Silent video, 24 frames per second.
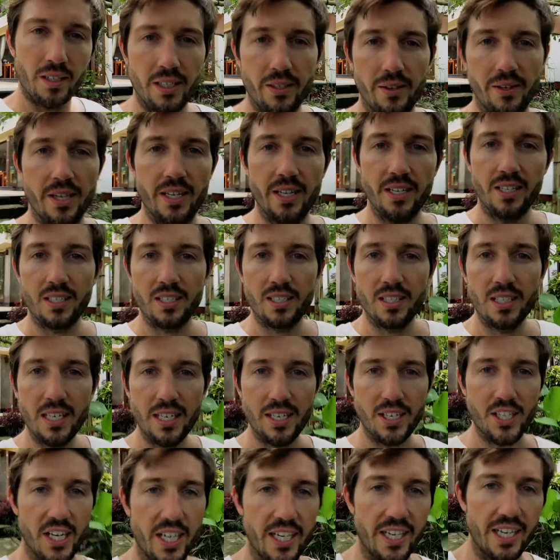Anyway, it's nearly
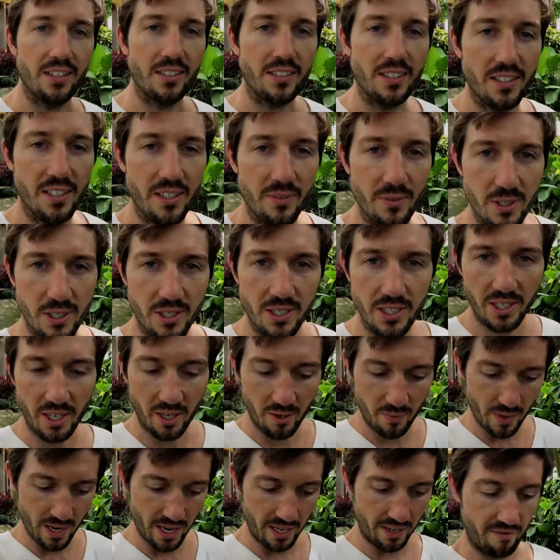checkout time, so I need to go
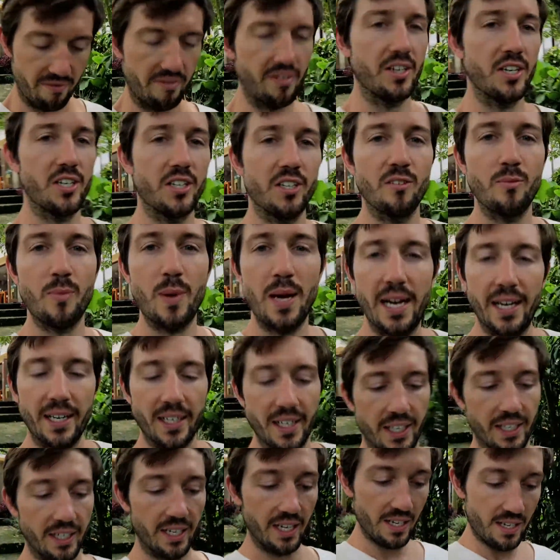back and finish off
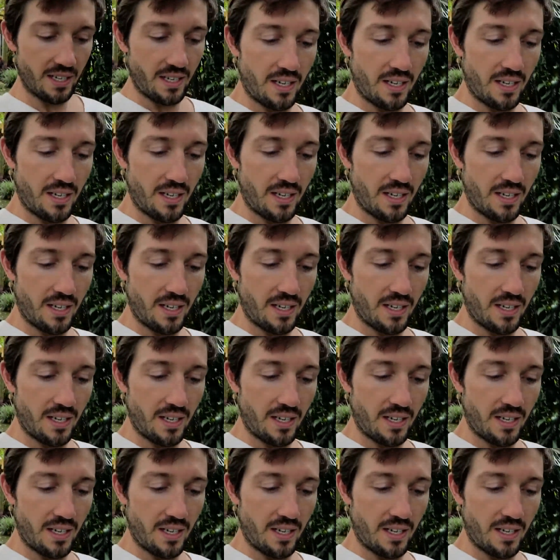packing.